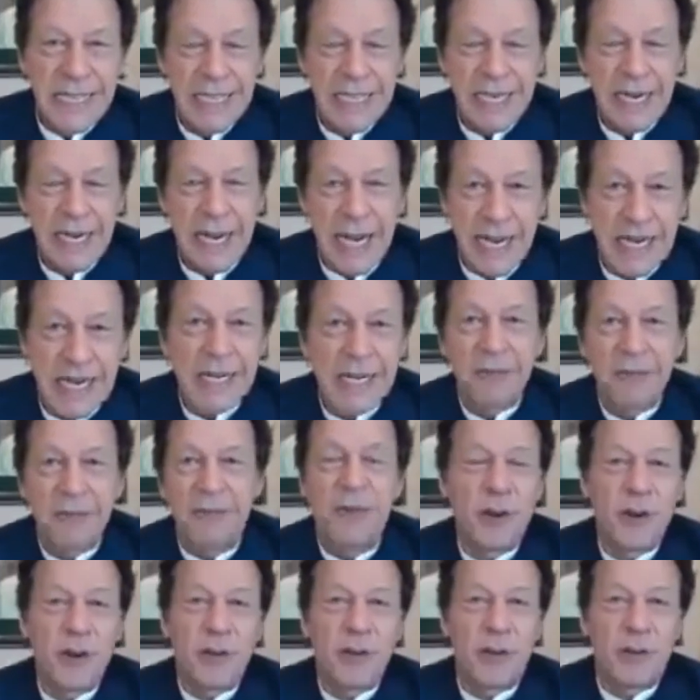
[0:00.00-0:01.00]
their hunger
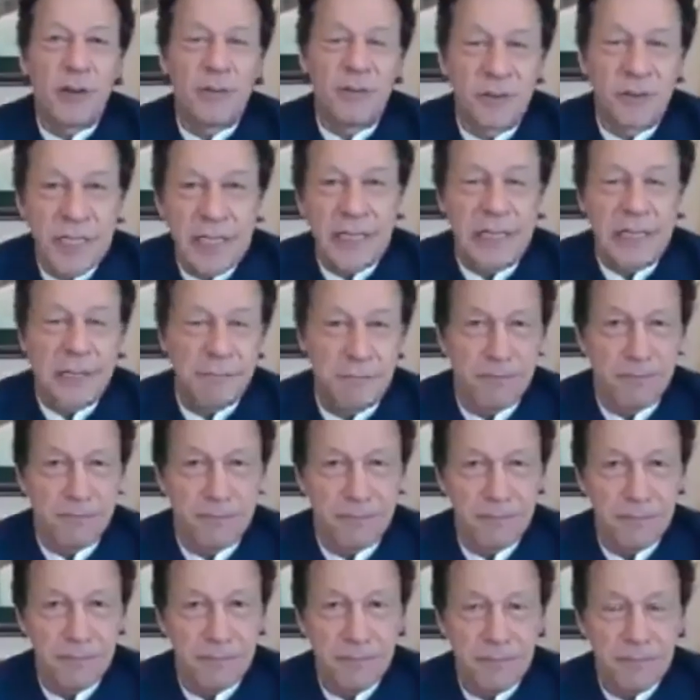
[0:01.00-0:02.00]
for freedom,
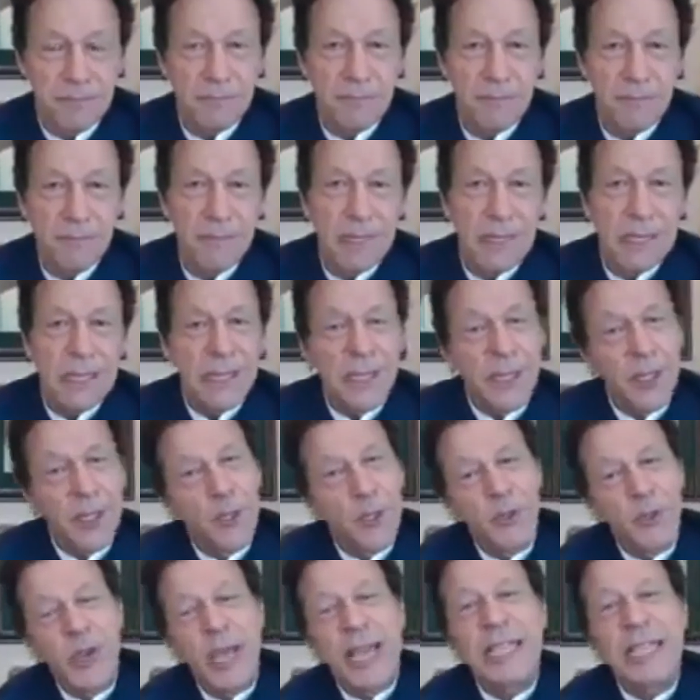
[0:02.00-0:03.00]

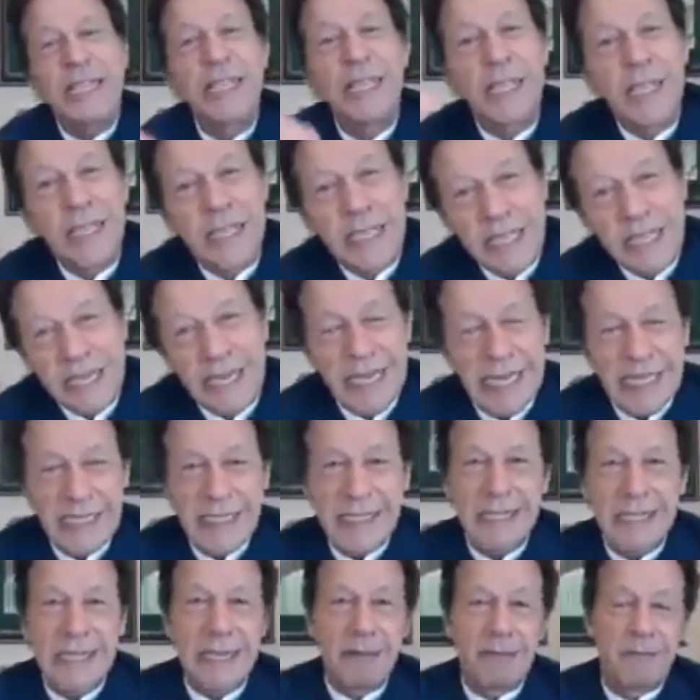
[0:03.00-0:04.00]
ethnically
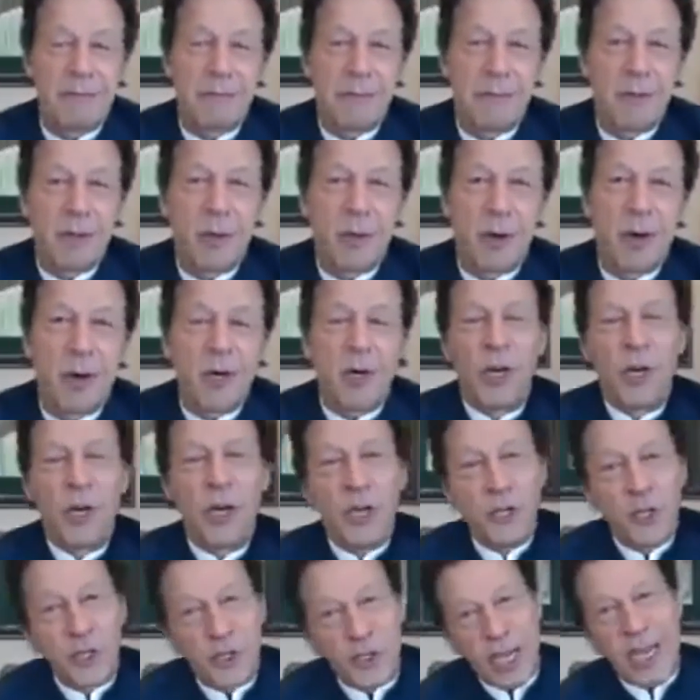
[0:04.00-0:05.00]
cleanse them, or
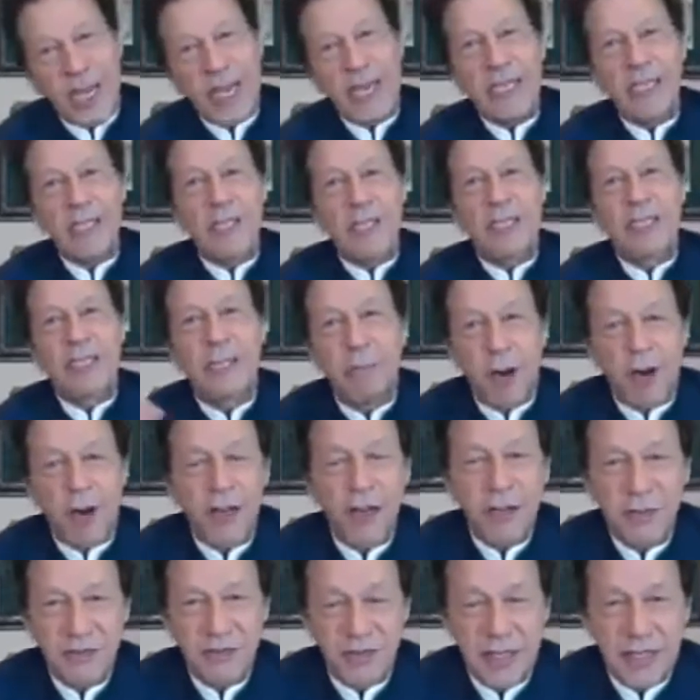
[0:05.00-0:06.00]
change the
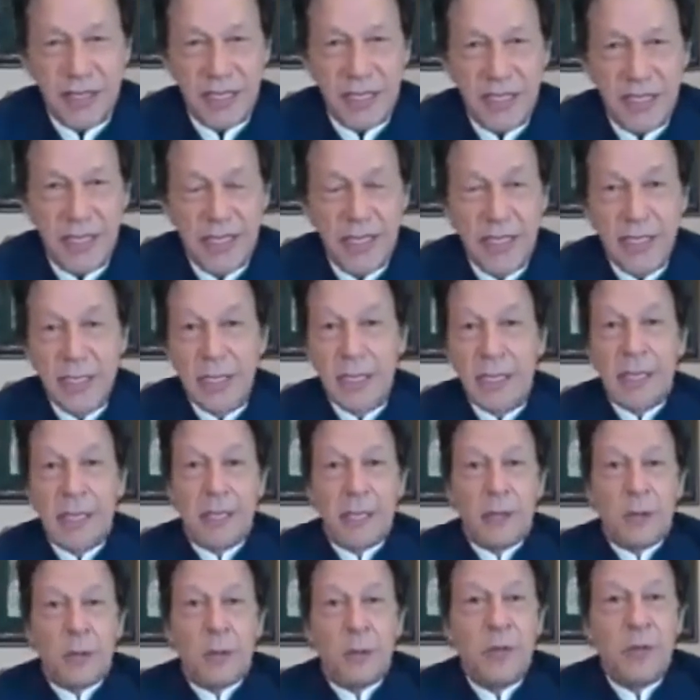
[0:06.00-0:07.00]
demography.
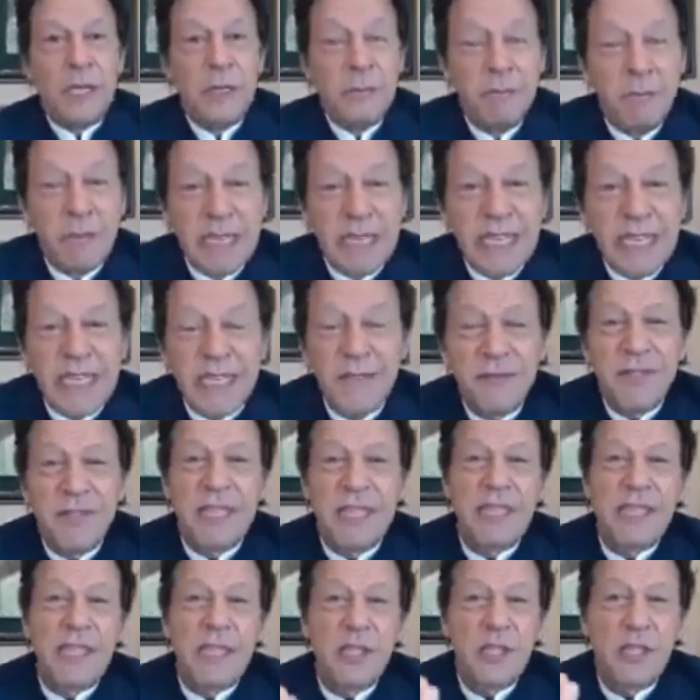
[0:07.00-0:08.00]
We believe
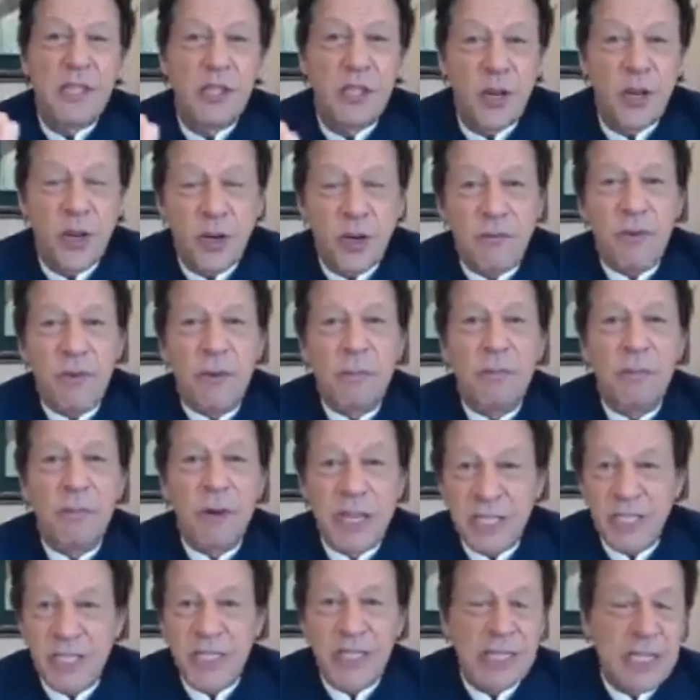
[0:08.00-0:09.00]
that the sort of
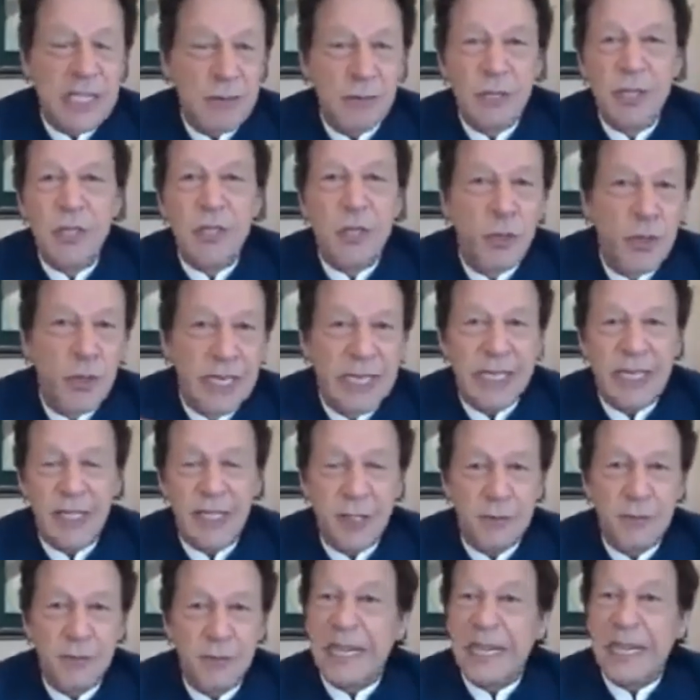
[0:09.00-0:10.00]
oppression they will do in
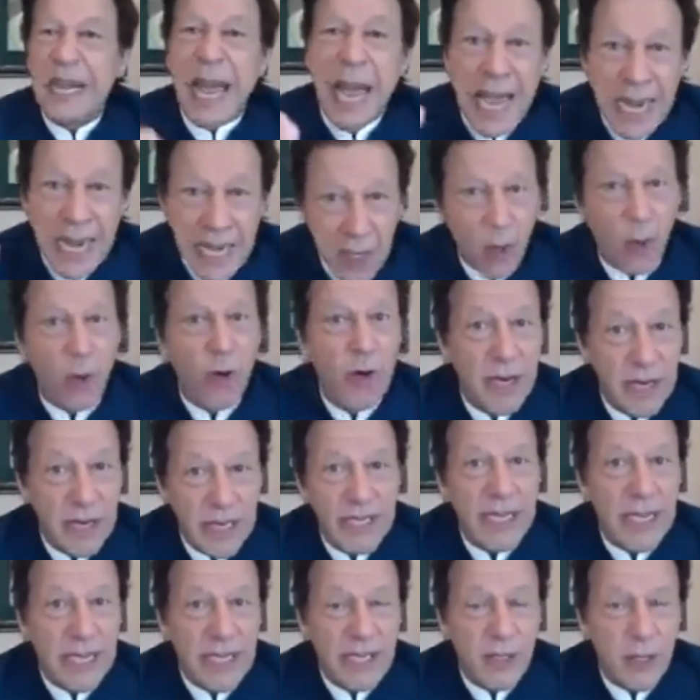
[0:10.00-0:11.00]
Kashmir and
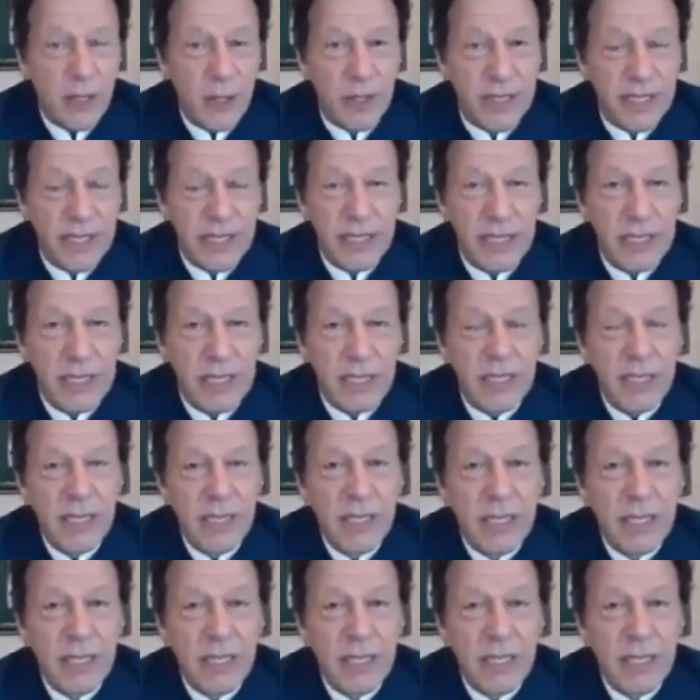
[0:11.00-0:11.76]
already are doing,